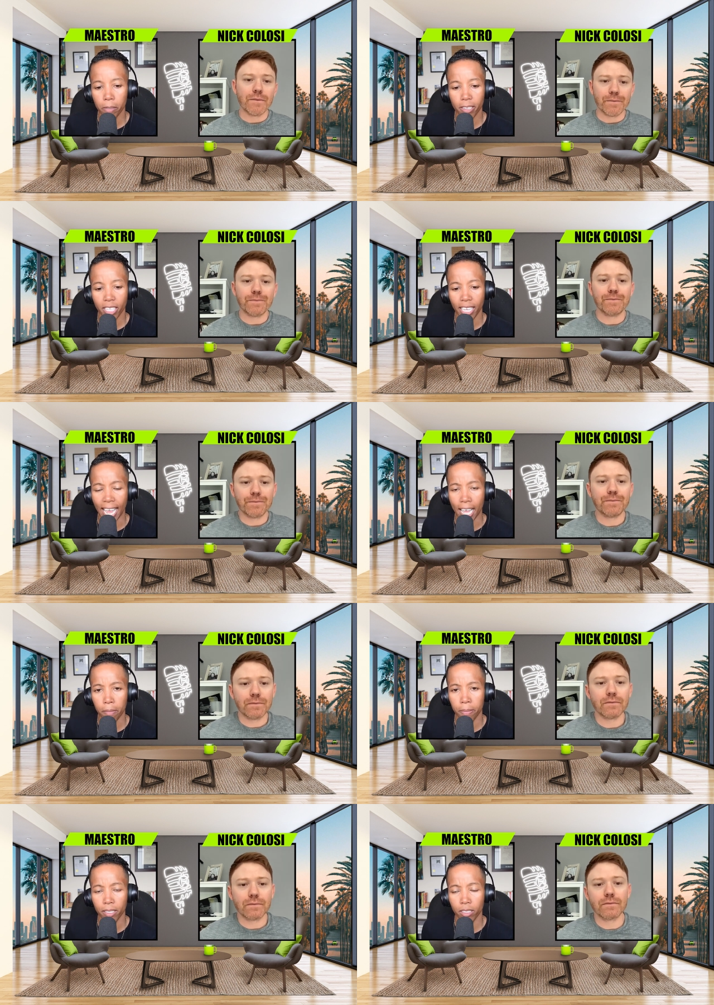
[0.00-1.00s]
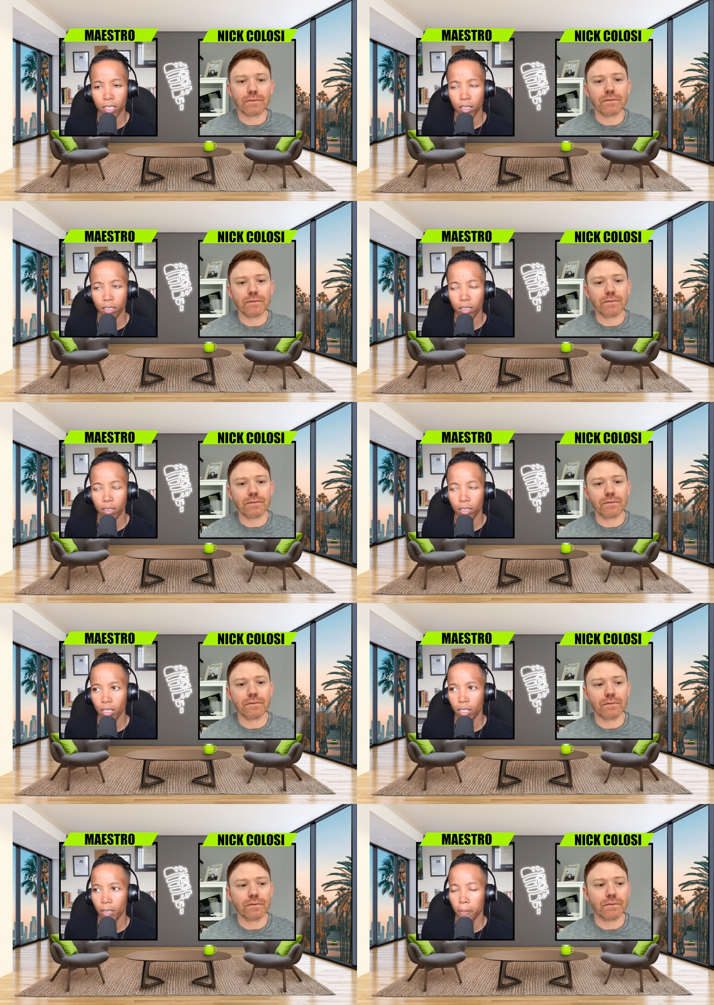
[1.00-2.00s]
Speaker 1: little bit about the app? Is
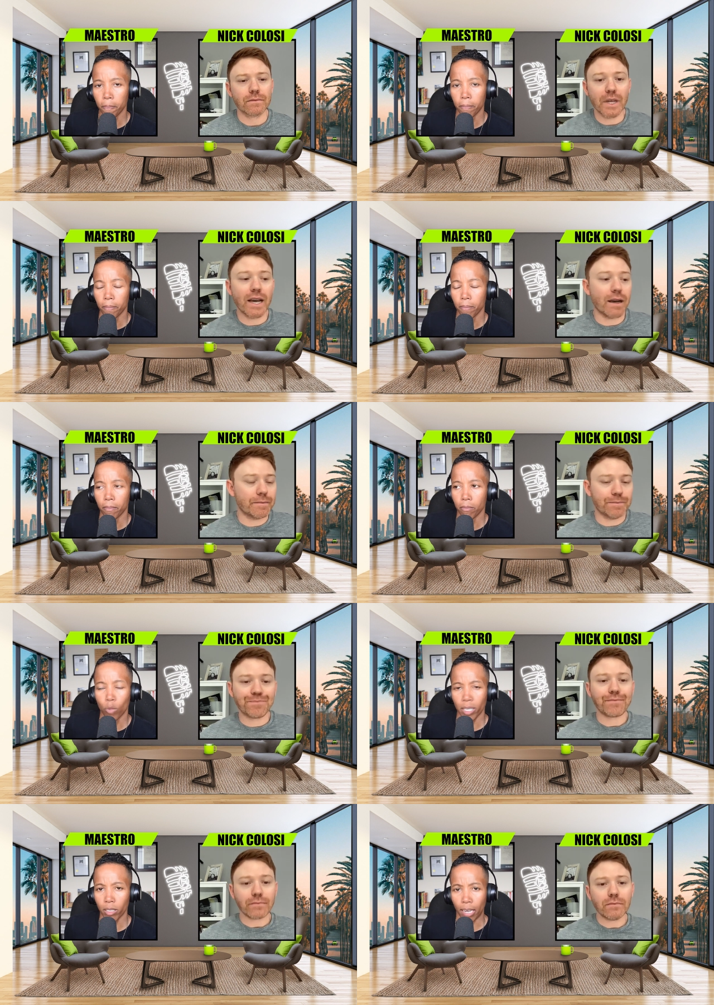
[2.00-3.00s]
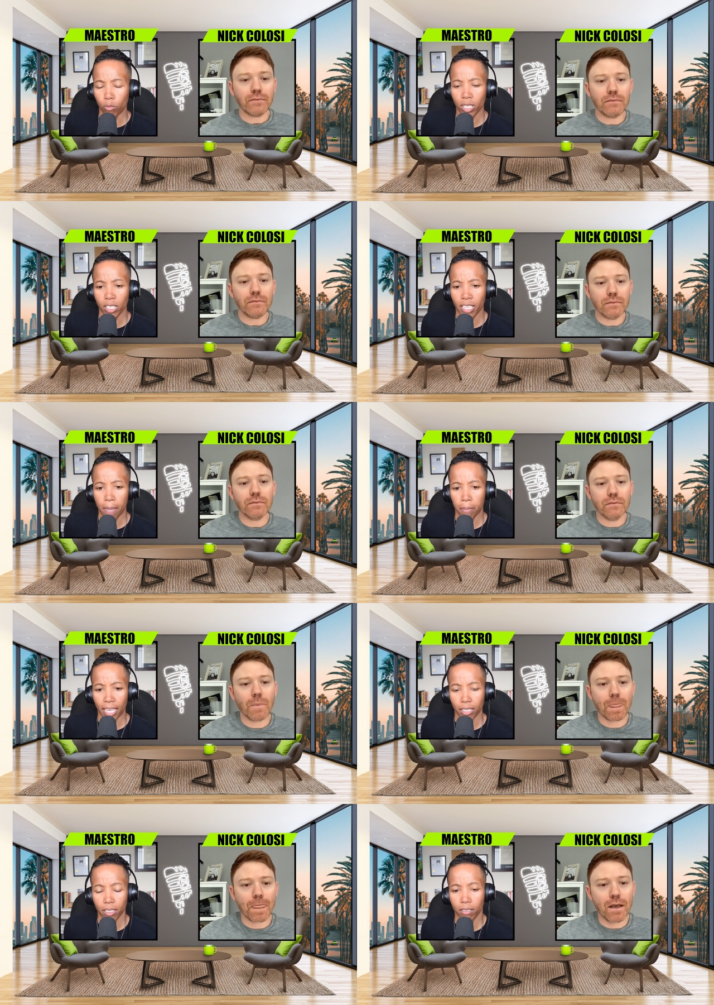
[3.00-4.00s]
there, yeah, what, yeah, what's the app
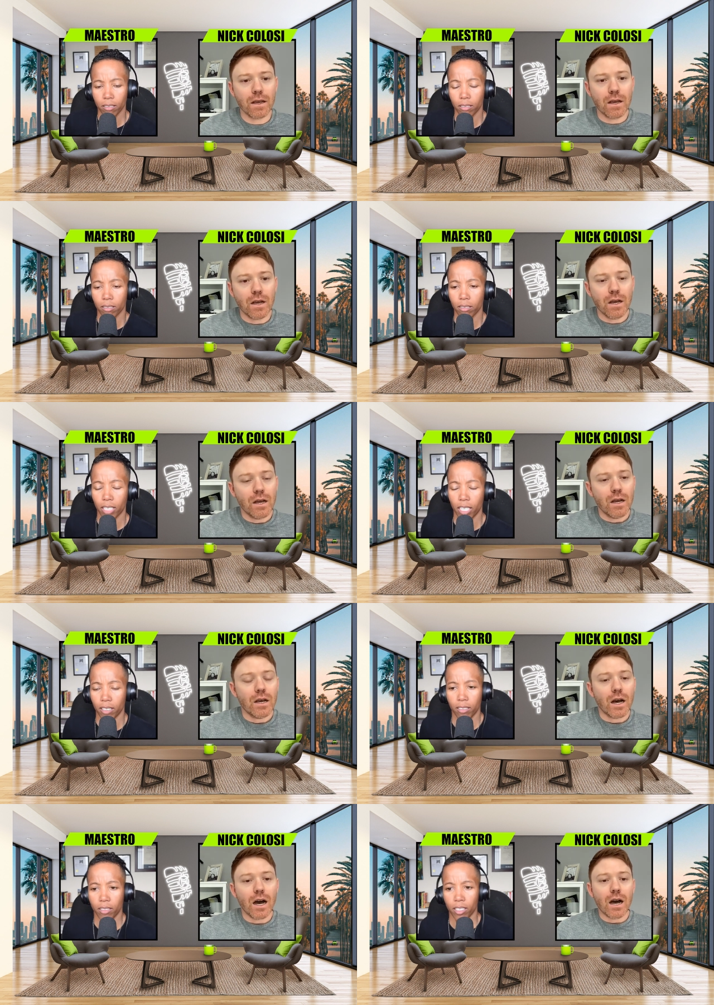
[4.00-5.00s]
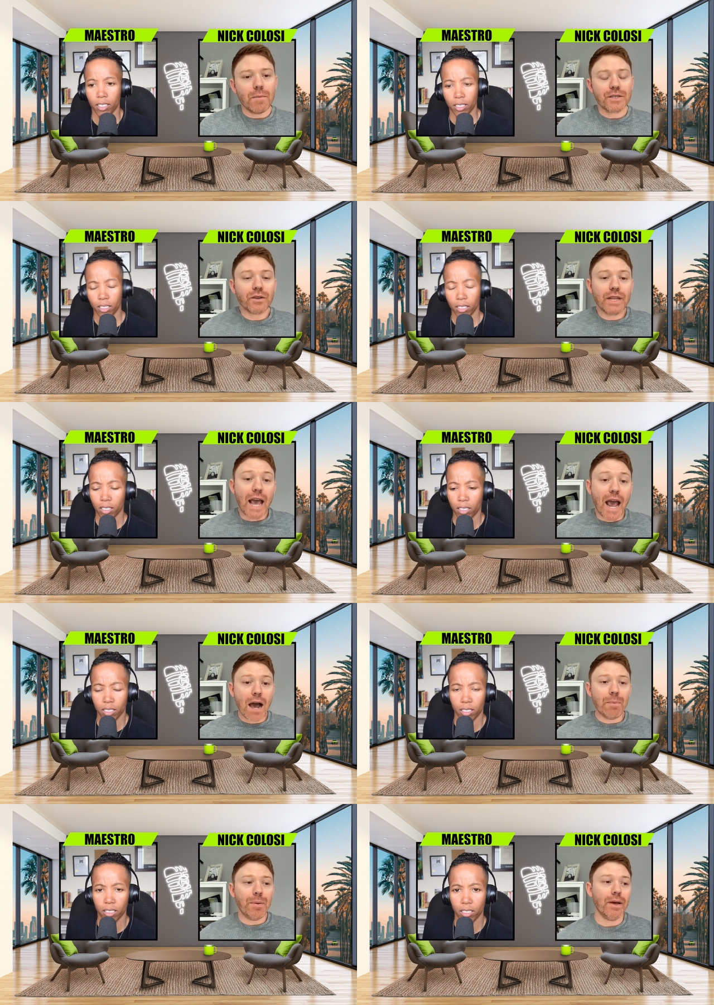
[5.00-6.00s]
like? Um, so the
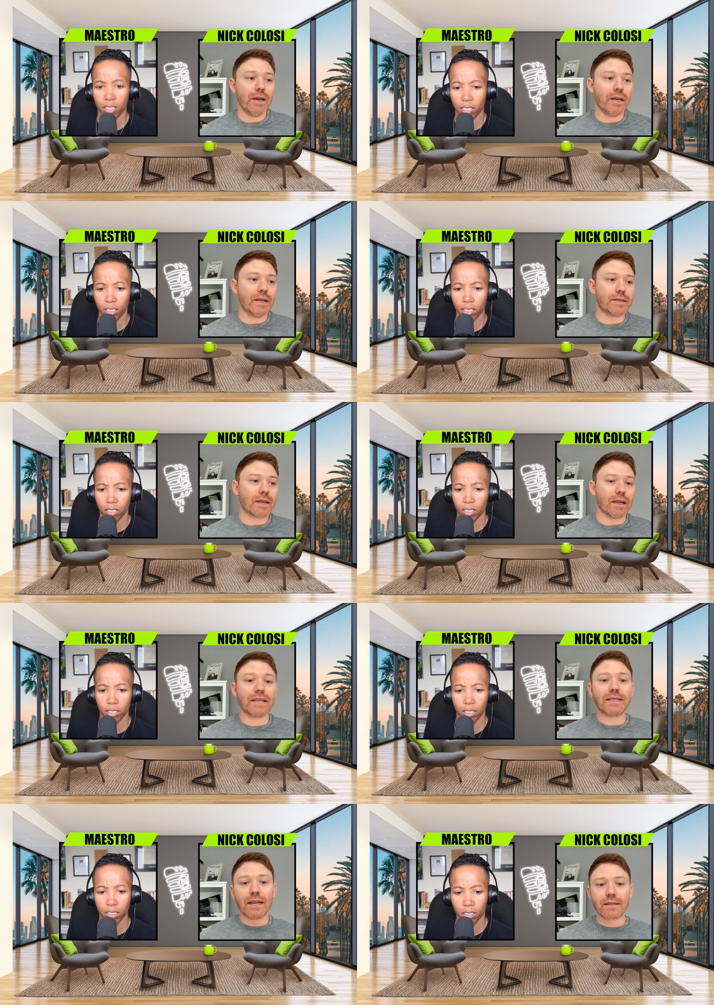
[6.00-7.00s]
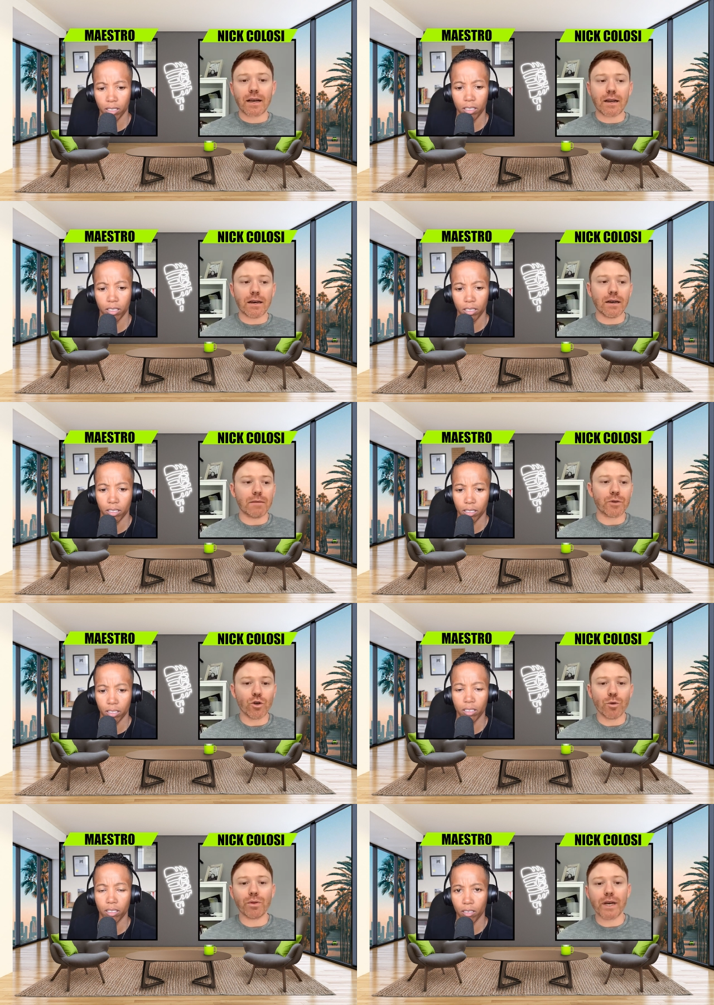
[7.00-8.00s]
app,
Speaker 2: it's like I said, it's on um,
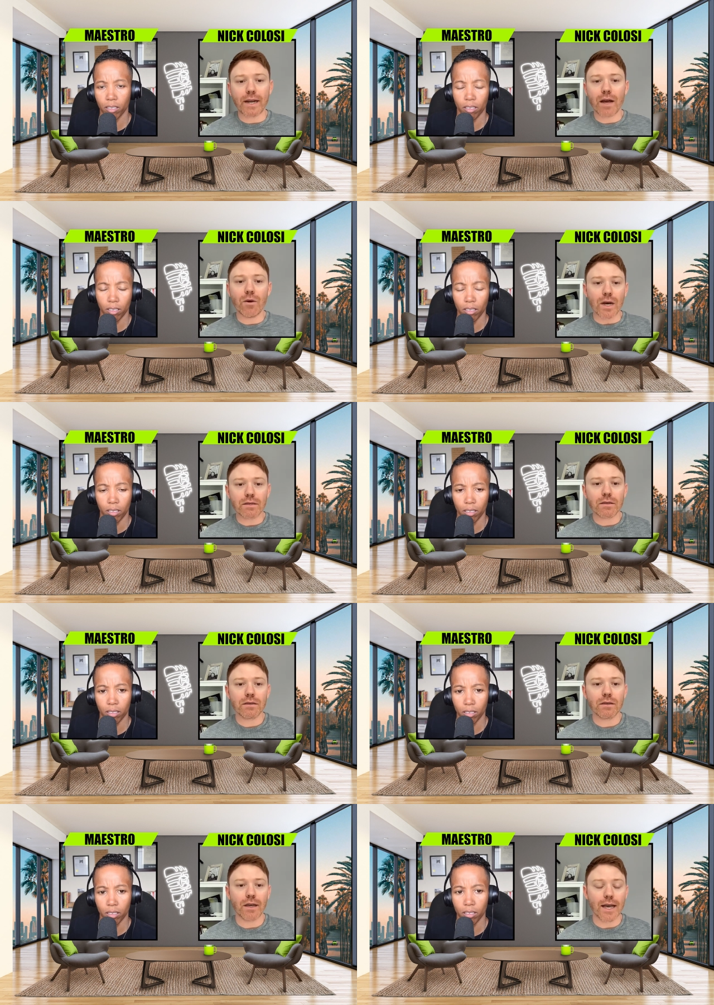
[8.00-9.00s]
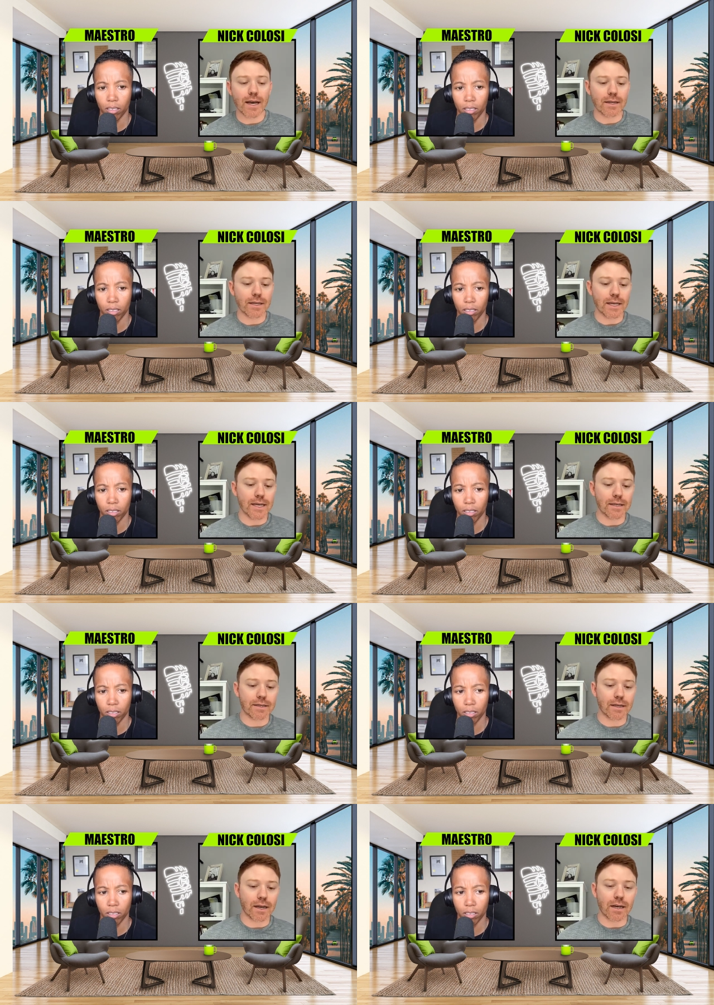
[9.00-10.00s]
Google Play and iOS, and
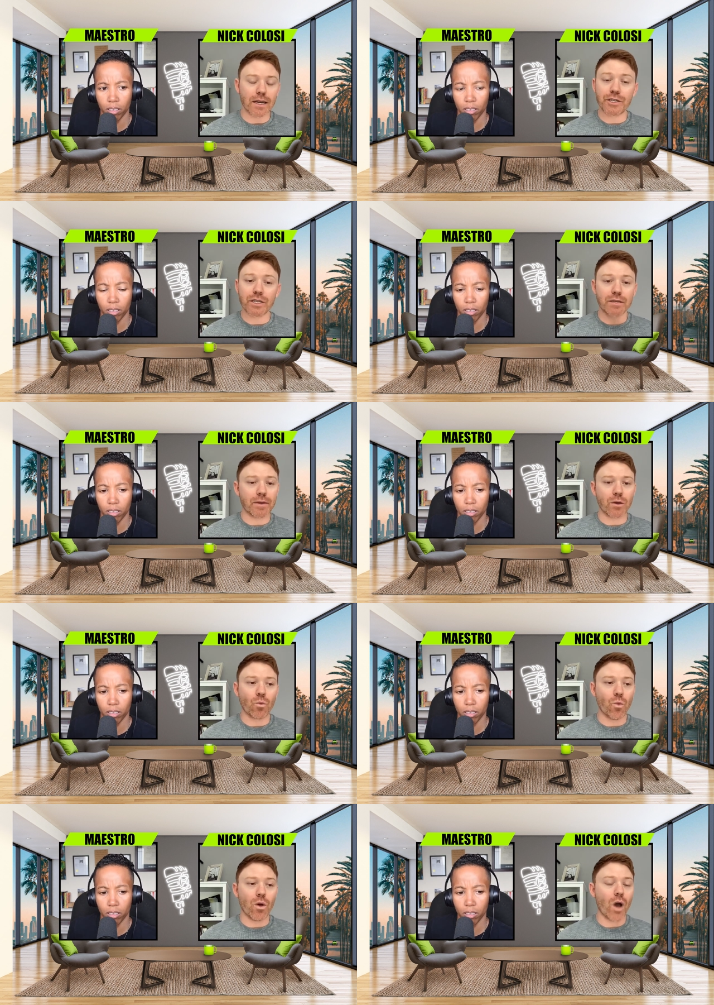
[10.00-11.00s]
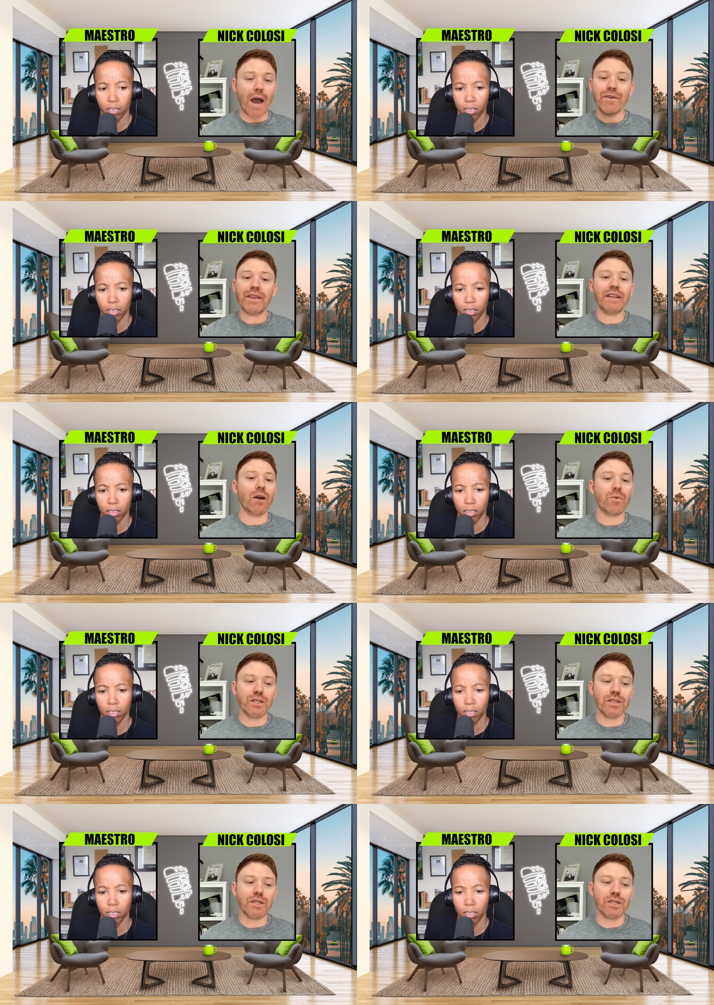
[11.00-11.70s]
it's, uh, it just everything that we